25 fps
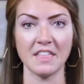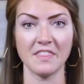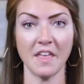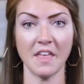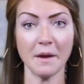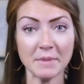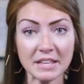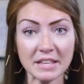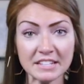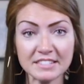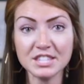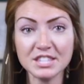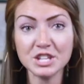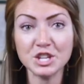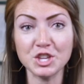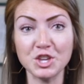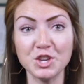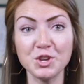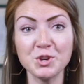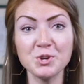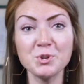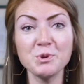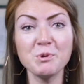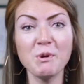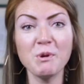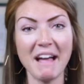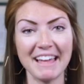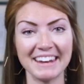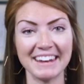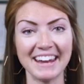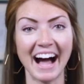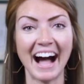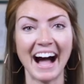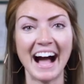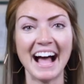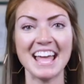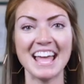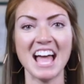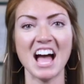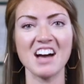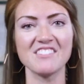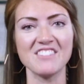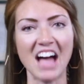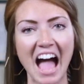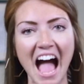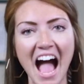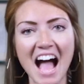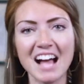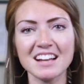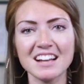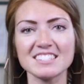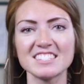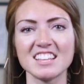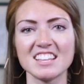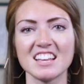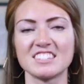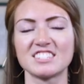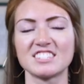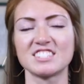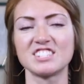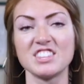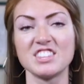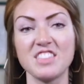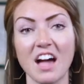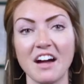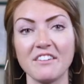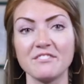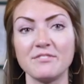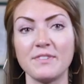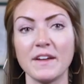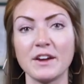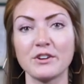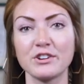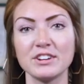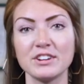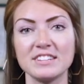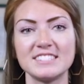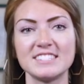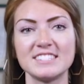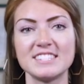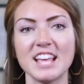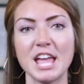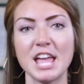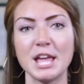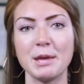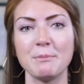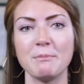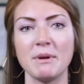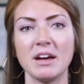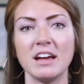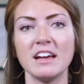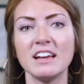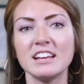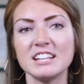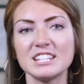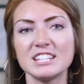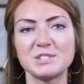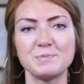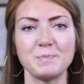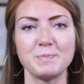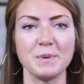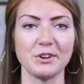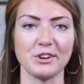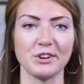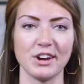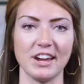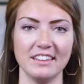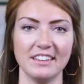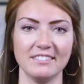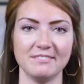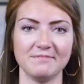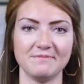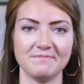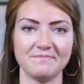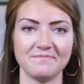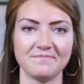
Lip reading: That means that you and I have access to that very same Spirit.